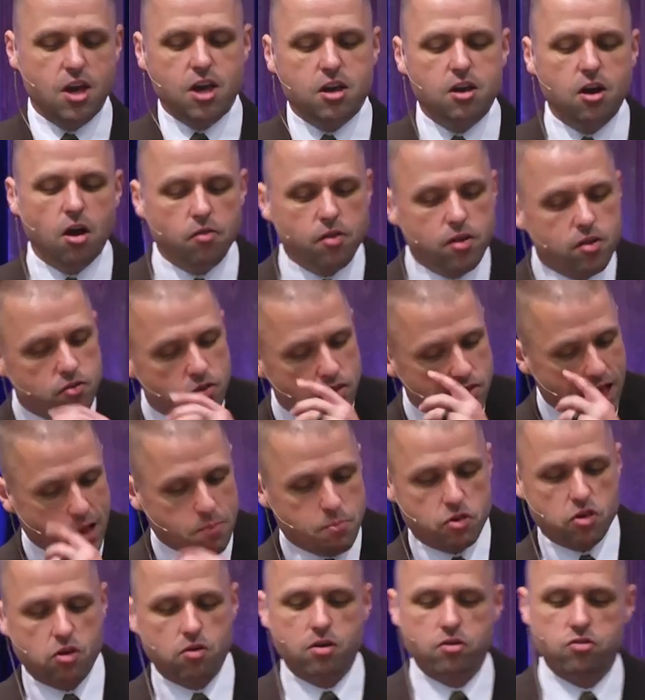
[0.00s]
You know, there's this
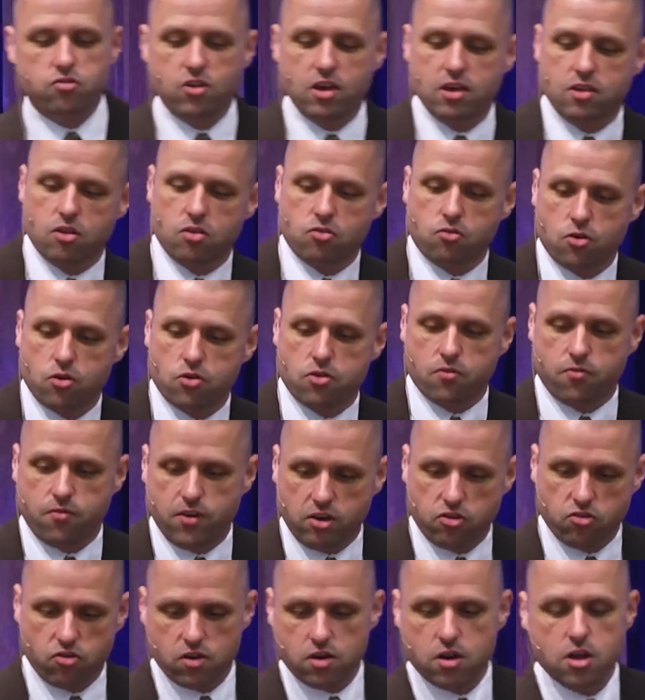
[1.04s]
episode in Jesus'
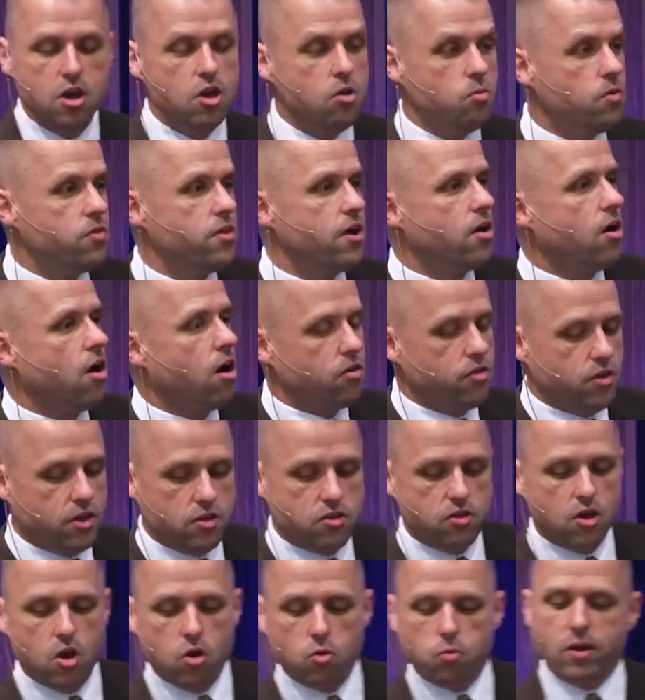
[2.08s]
crucifixion when there are
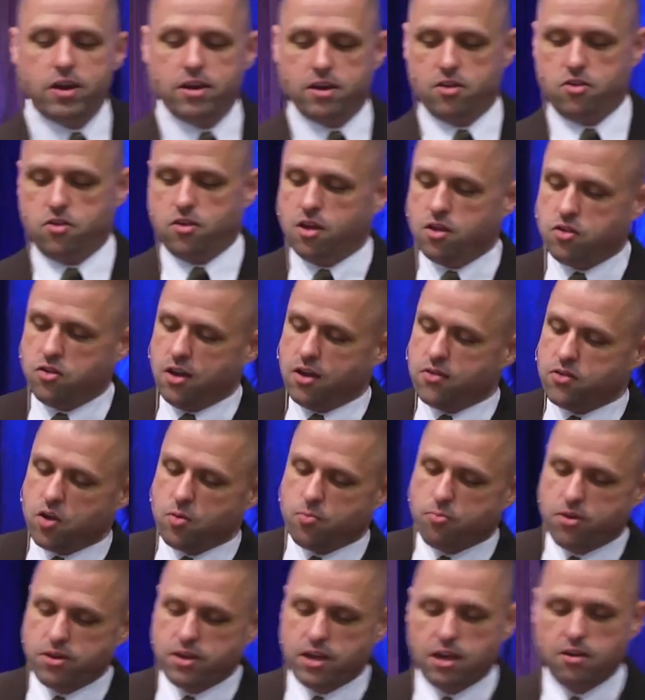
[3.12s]
these witnesses and they're
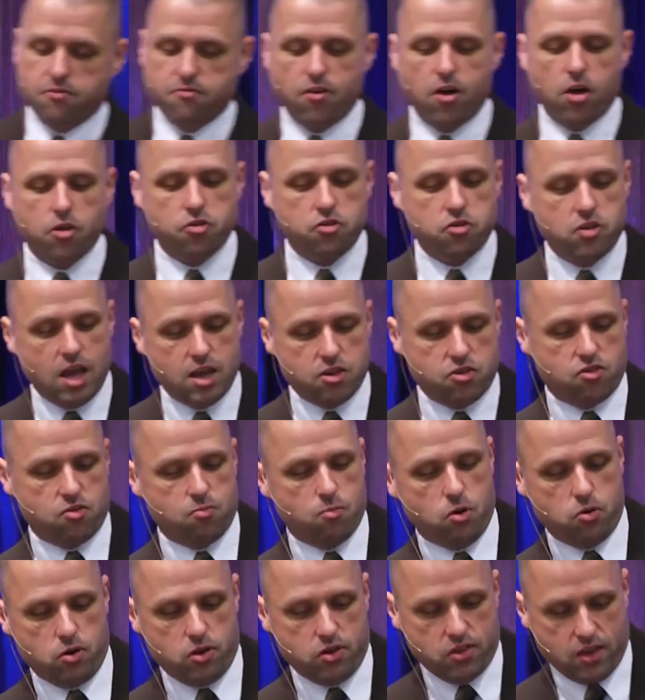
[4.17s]
bringing false
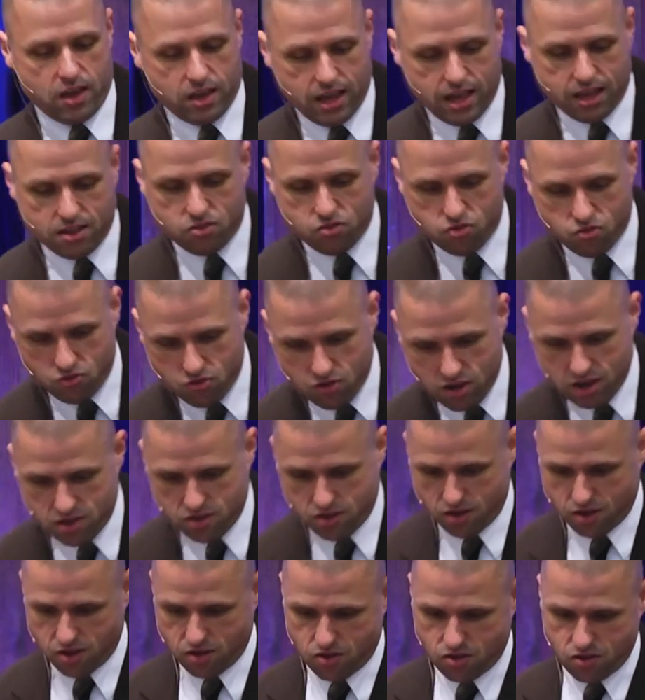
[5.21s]
testimonies against
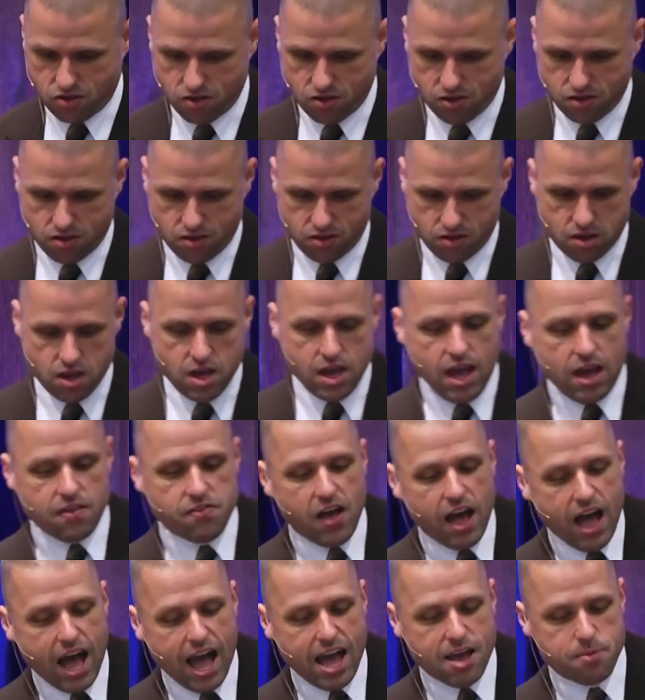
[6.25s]
Jesus. And
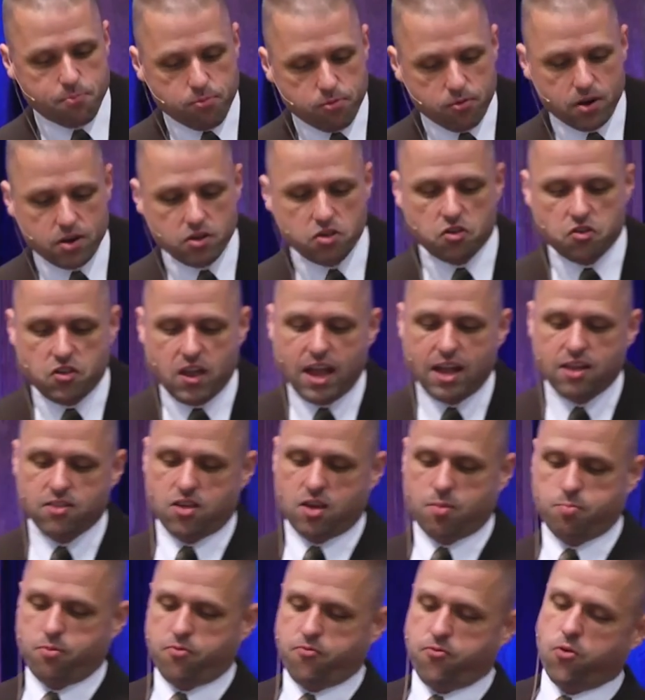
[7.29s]
the high priest stands
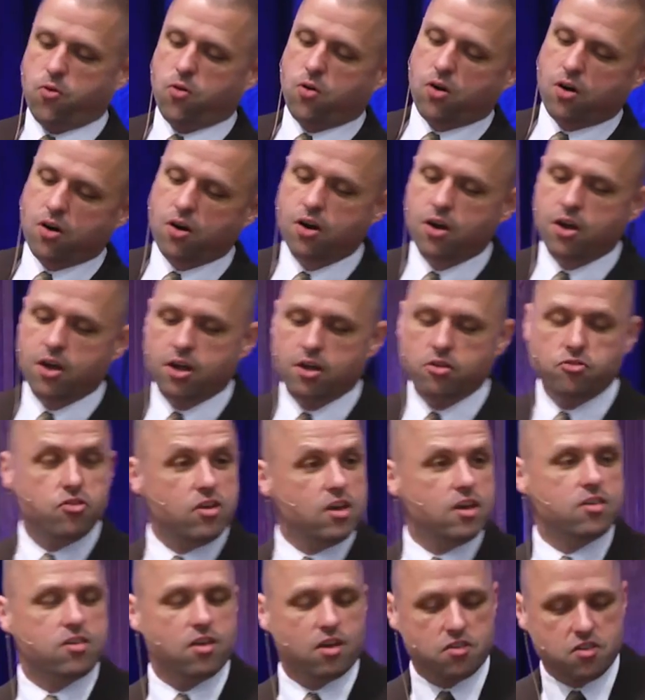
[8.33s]
up before
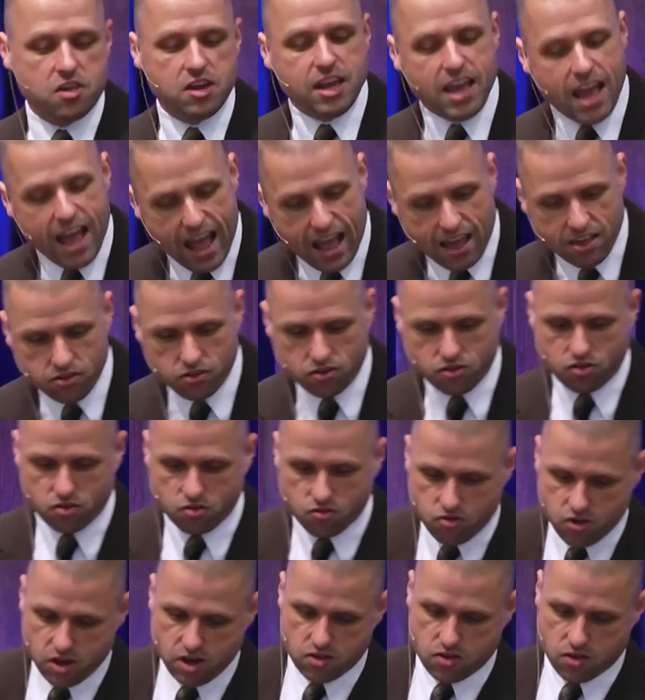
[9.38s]
Jesus and he asks
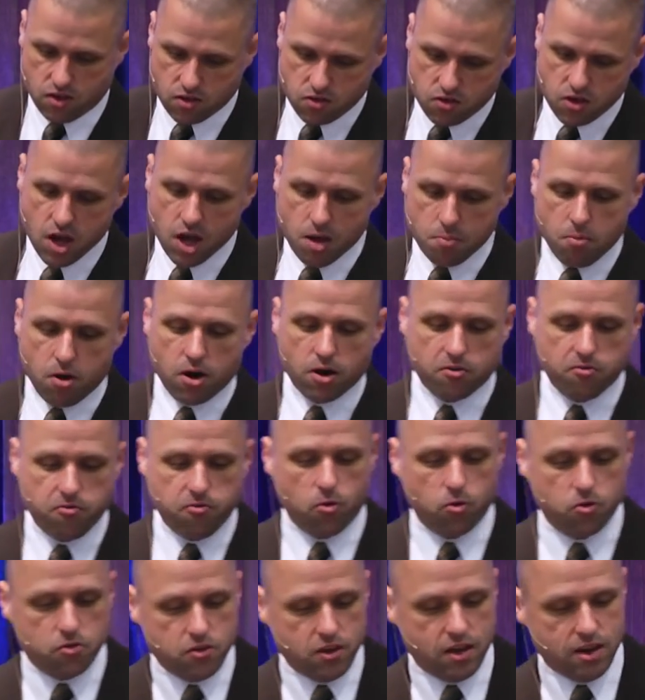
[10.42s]
Jesus, Mark
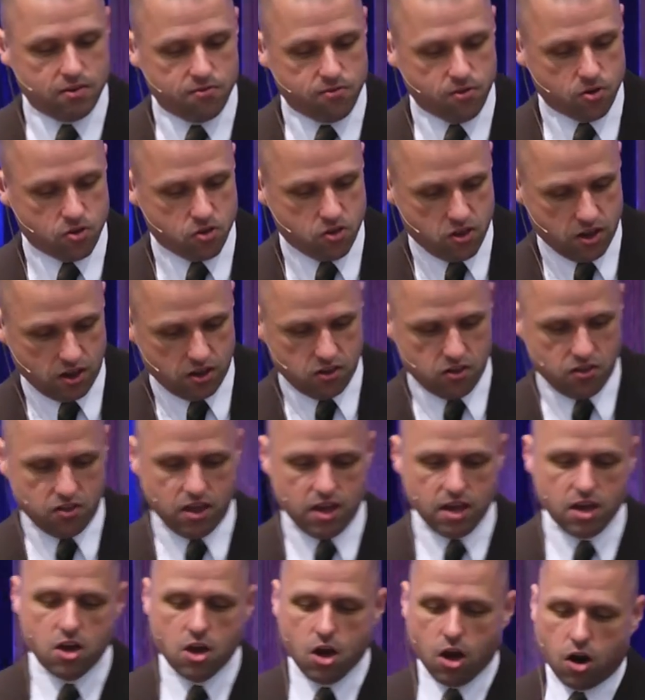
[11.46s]
14 verse
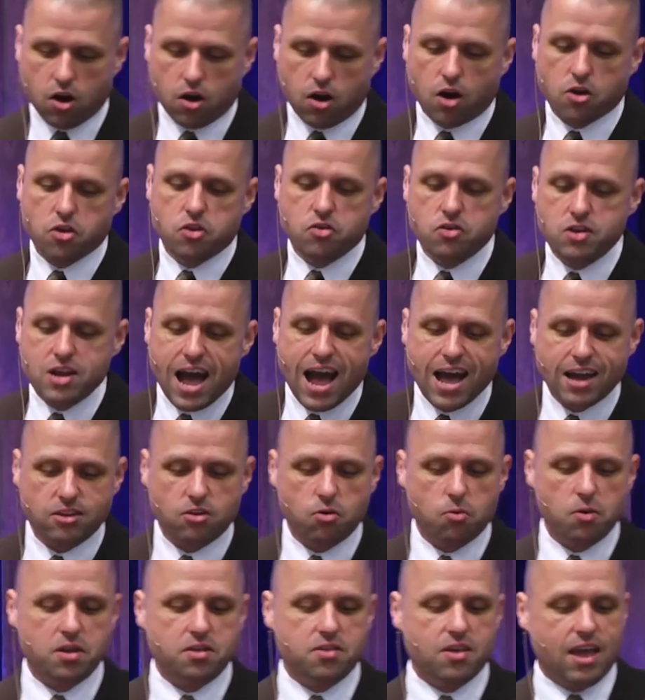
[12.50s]
60, are you not
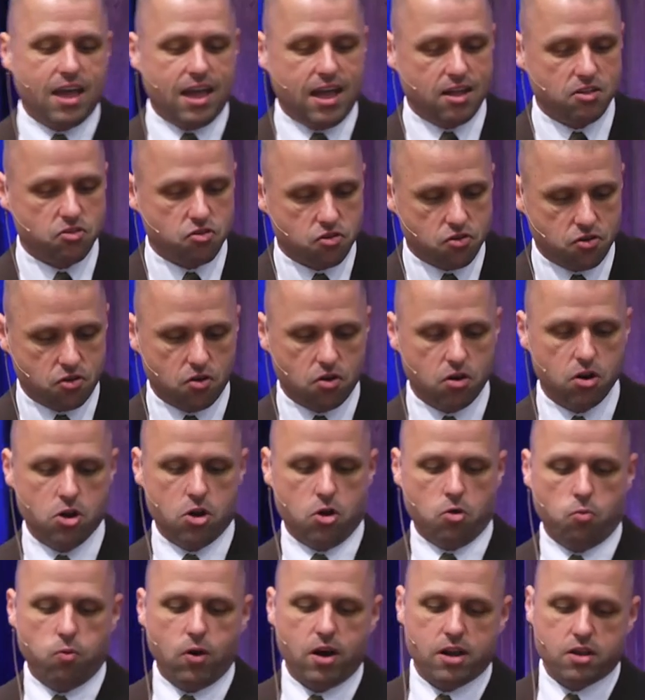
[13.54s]
going to answer?
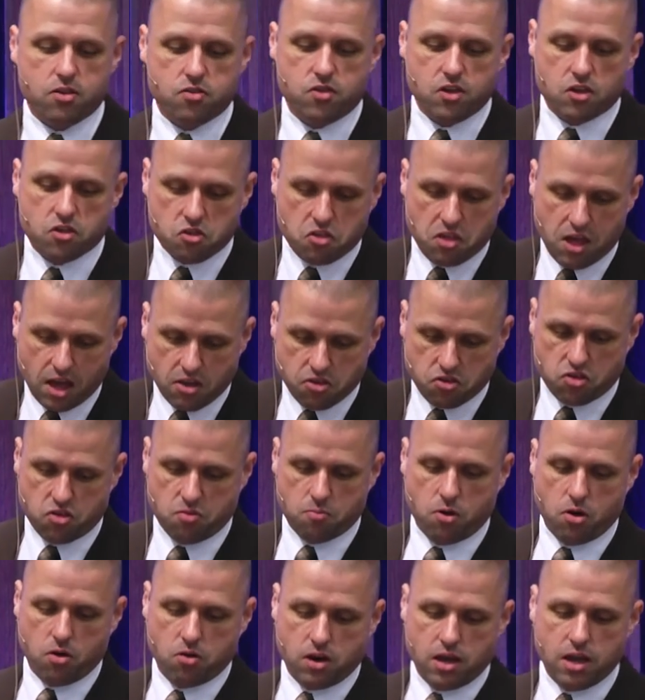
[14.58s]
What is this
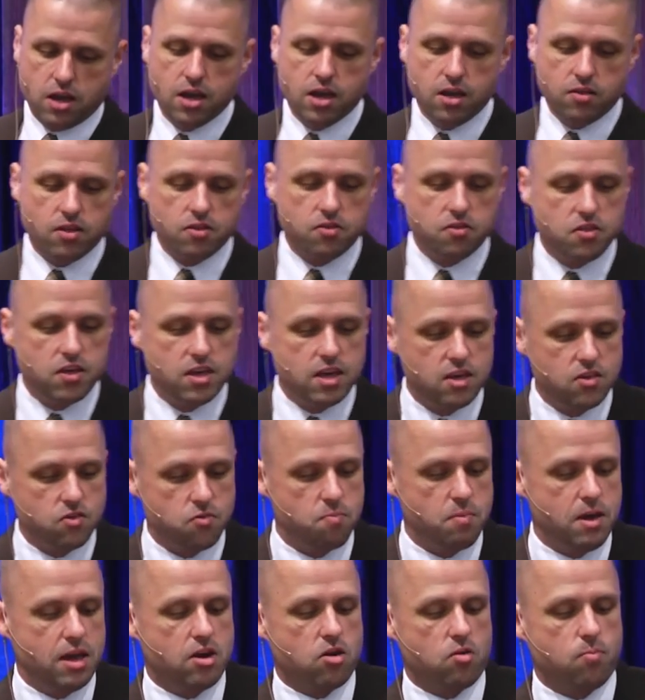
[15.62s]
testimony that these
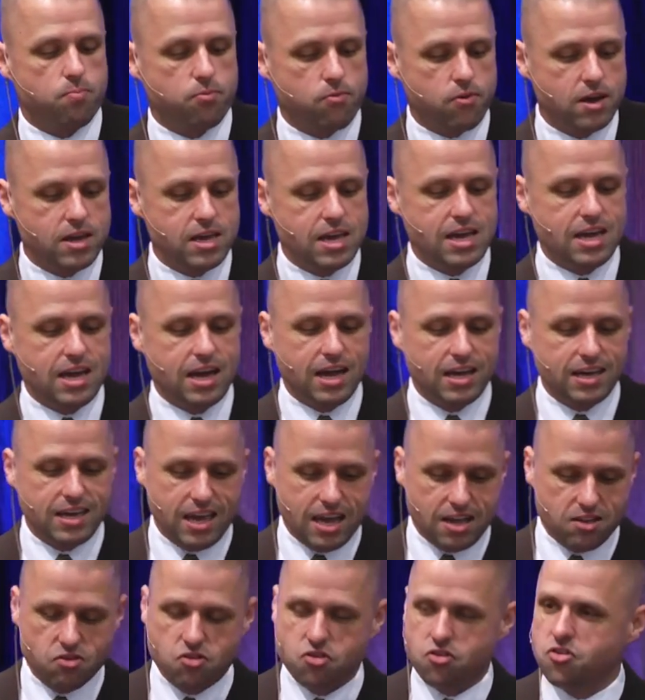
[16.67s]
men are bringing
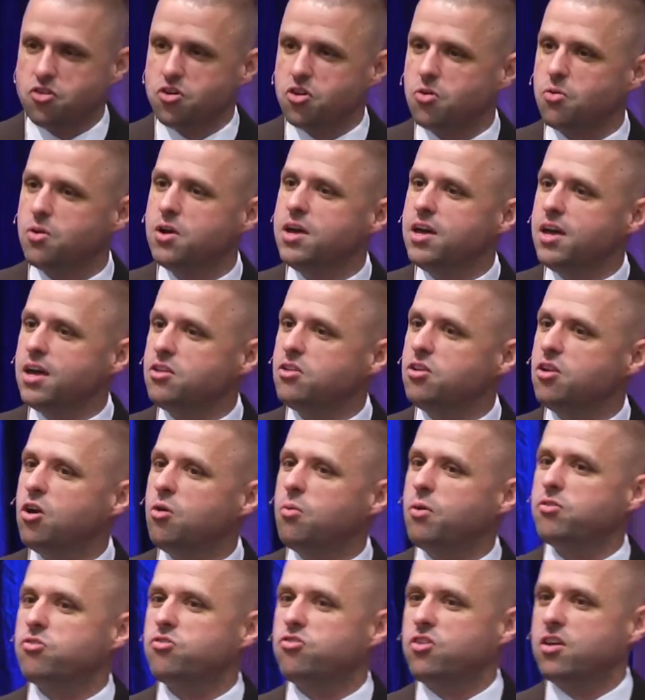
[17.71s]
against you? And you know
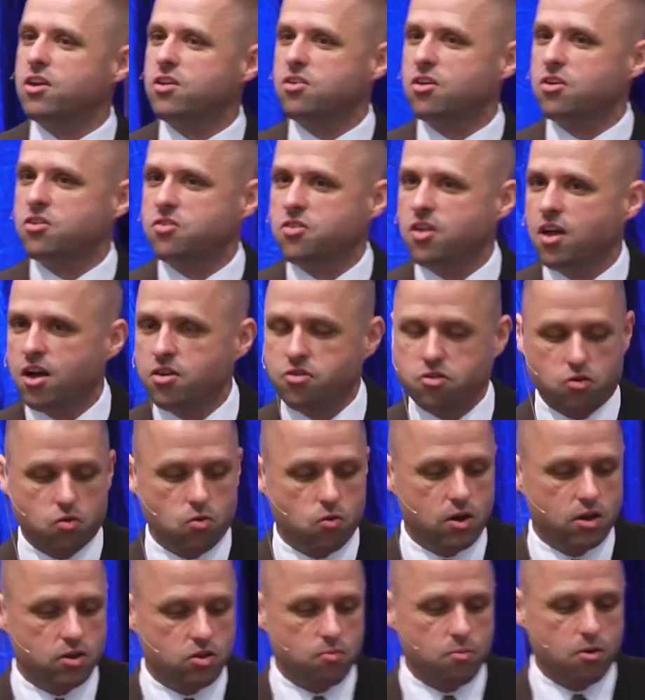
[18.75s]
what Jesus does
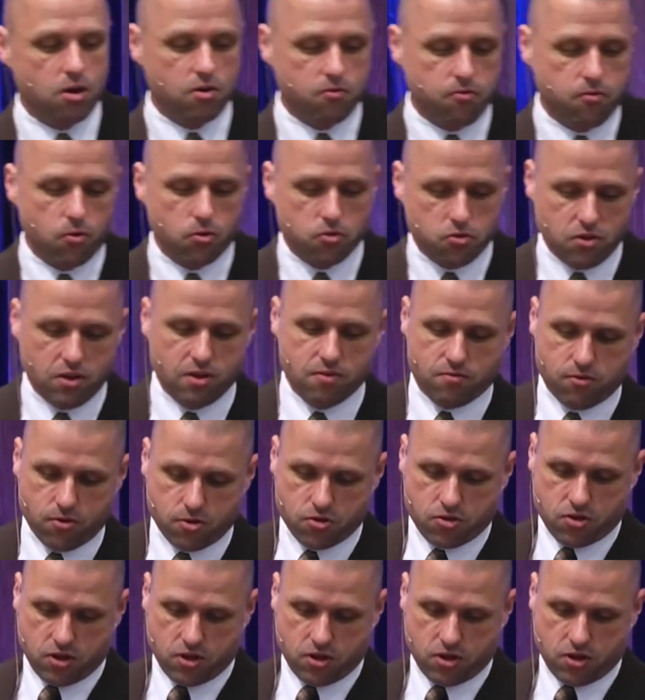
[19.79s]
according to Mark 14 verse